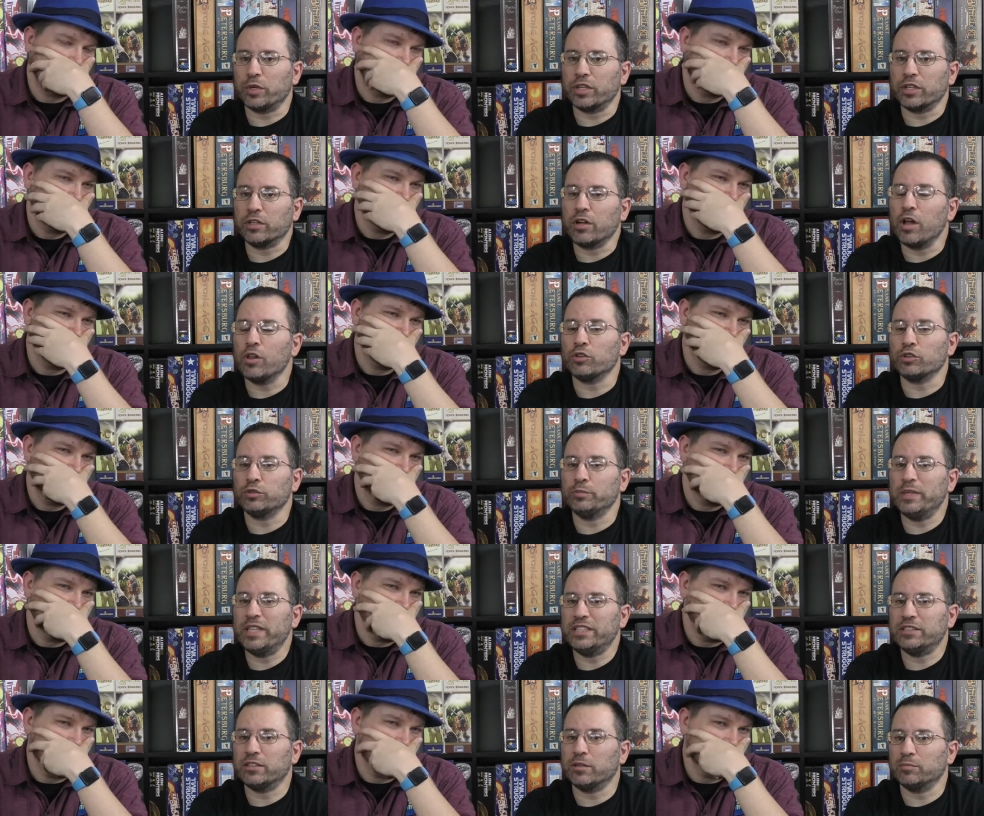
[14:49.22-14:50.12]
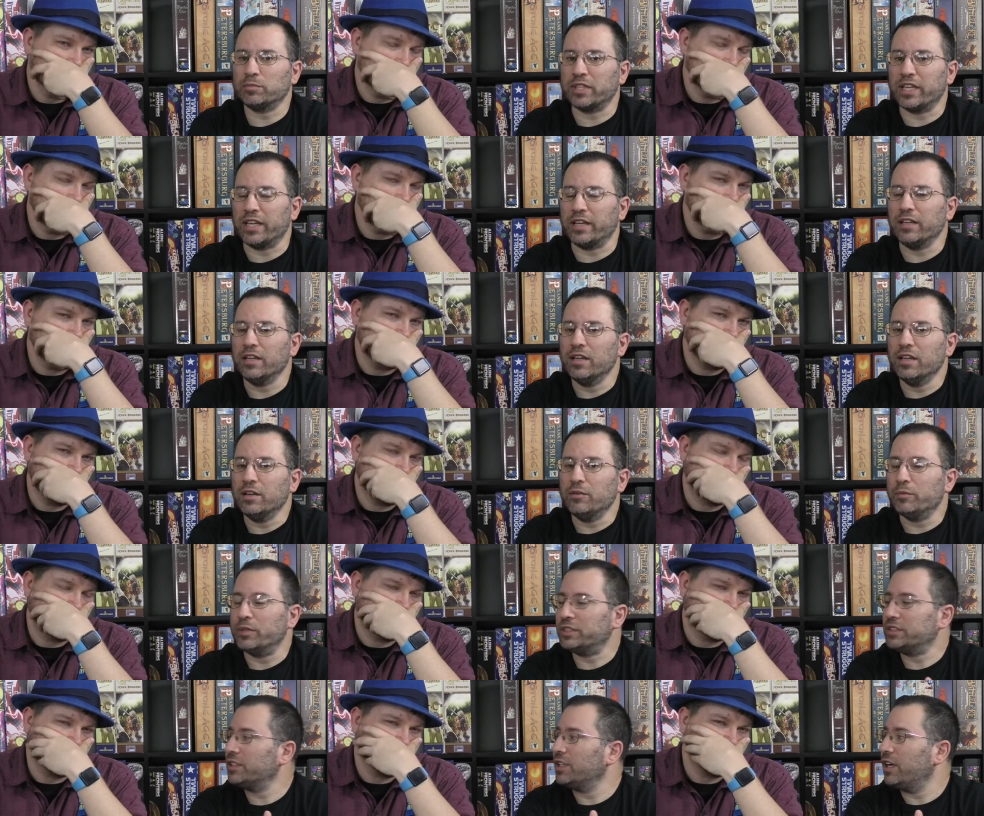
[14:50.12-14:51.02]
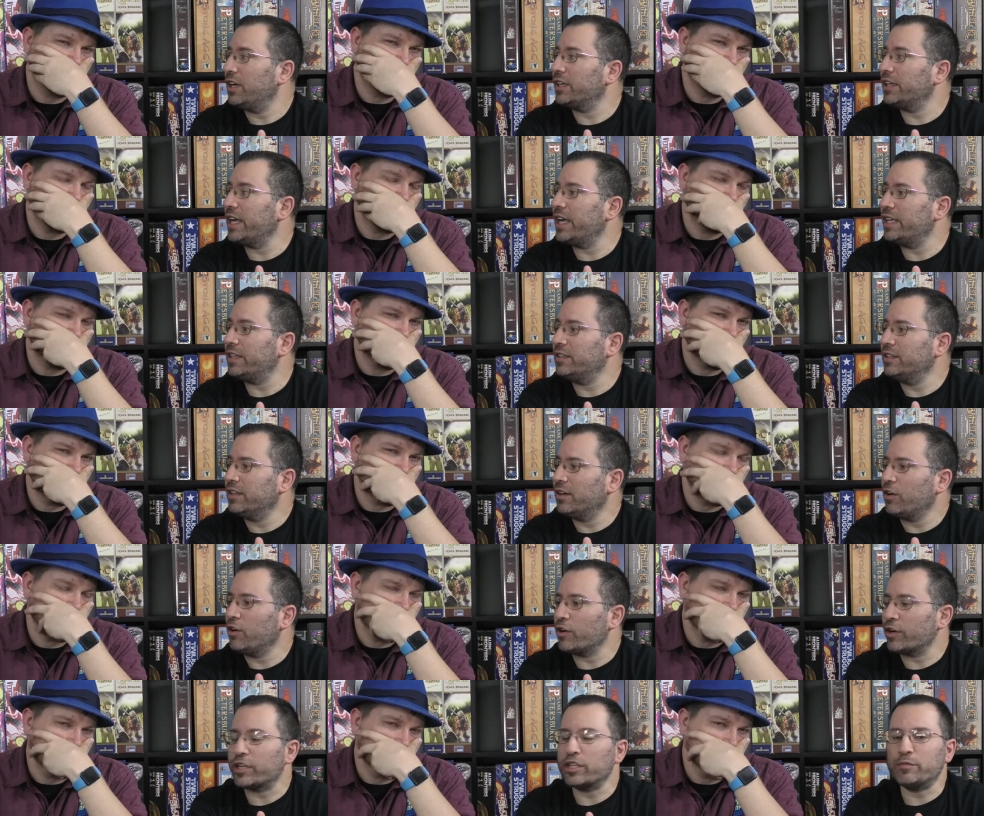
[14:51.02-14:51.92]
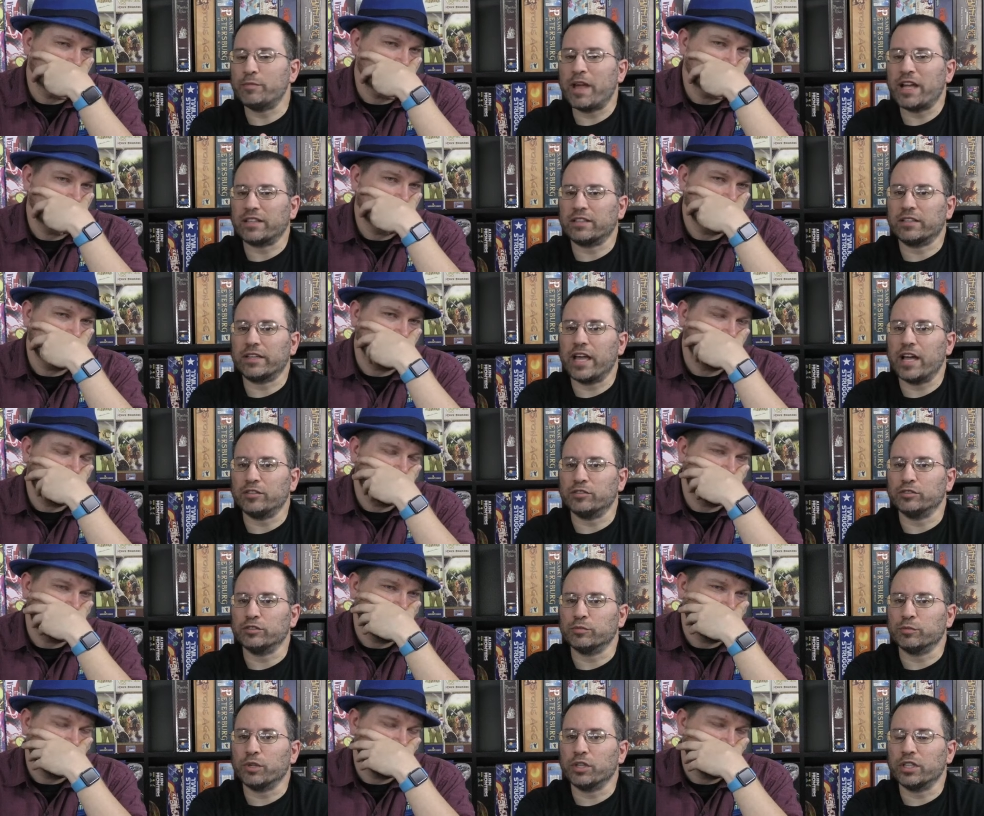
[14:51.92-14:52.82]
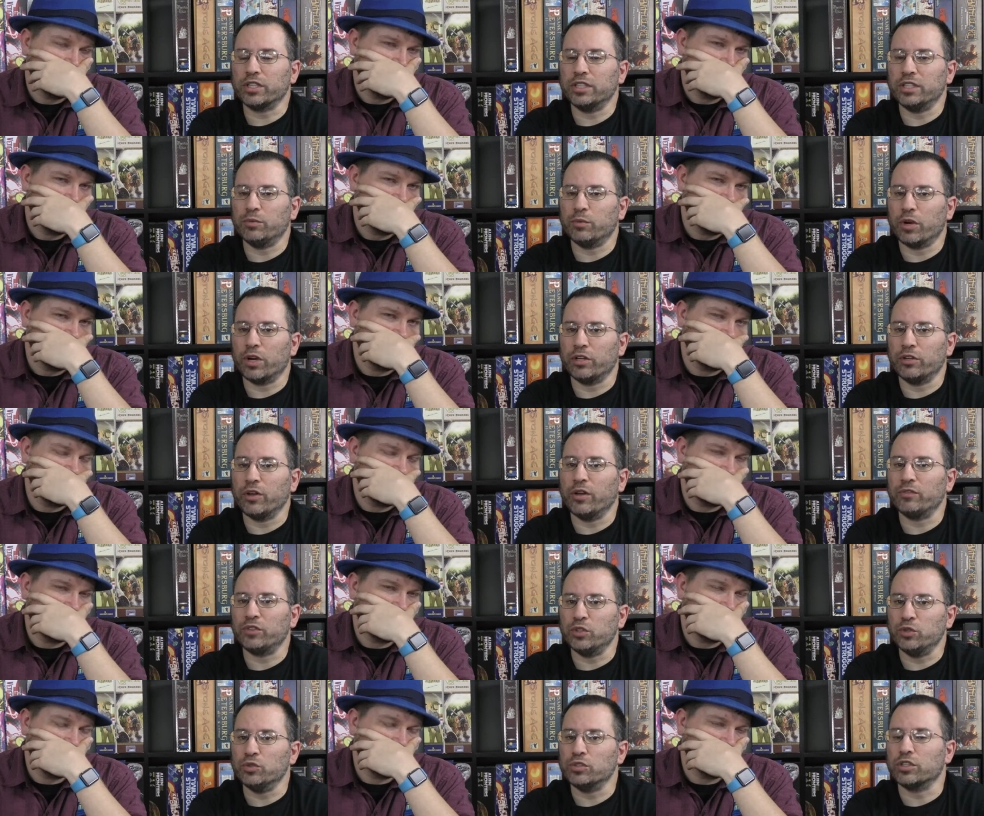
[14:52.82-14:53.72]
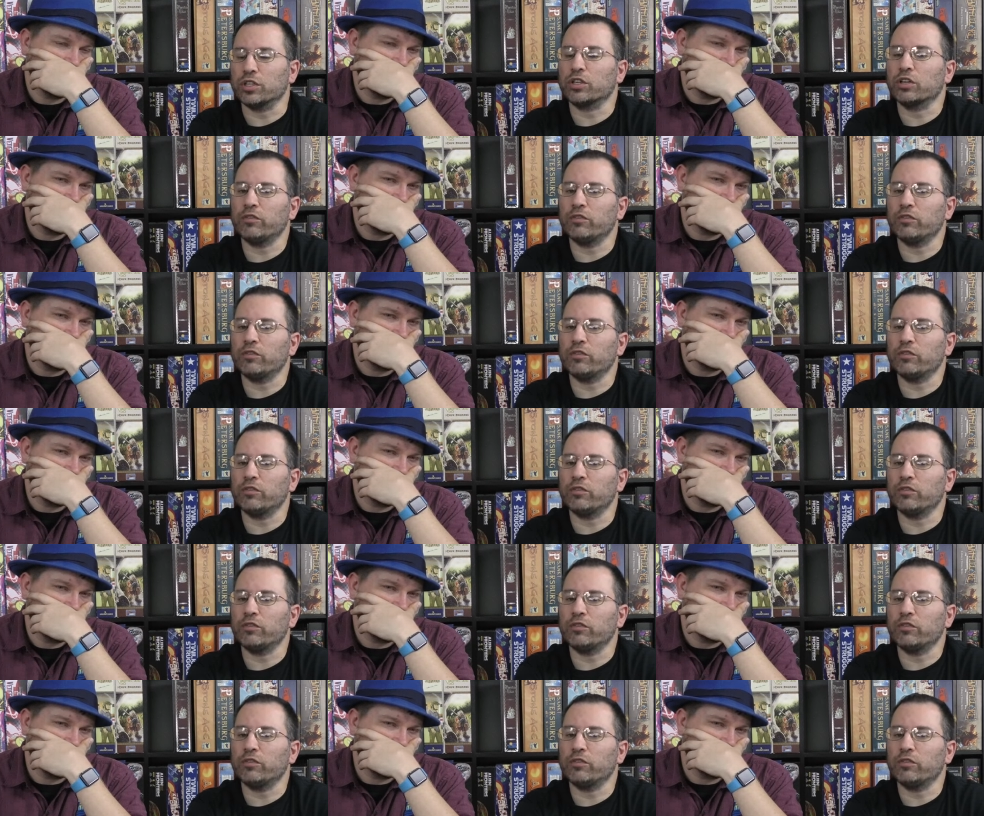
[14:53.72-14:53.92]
Speaker 1: where the colors mean something, which again harkens back to Castles of Burgundy, where you have to use the